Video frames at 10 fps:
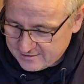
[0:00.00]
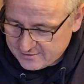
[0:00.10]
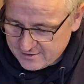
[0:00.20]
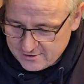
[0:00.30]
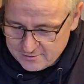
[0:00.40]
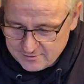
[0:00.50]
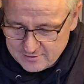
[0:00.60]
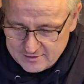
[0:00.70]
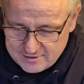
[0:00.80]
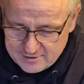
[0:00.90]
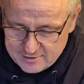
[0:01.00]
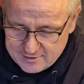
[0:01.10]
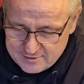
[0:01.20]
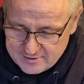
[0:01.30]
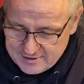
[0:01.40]
So
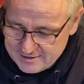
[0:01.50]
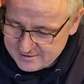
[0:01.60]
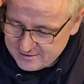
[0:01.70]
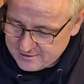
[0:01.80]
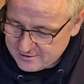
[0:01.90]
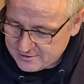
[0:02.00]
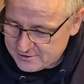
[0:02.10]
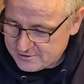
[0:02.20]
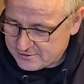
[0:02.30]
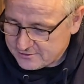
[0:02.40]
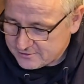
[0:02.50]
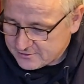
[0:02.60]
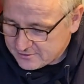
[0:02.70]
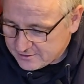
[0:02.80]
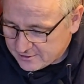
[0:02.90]
these are
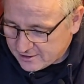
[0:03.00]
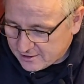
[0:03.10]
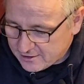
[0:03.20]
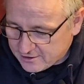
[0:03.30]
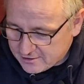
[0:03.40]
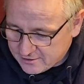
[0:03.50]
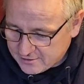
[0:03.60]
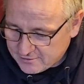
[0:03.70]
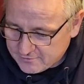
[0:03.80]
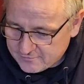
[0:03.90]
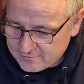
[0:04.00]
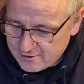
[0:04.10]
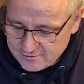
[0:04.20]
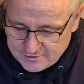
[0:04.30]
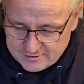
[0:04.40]
onions that are
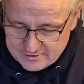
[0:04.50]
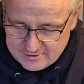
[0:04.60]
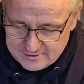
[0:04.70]
foreign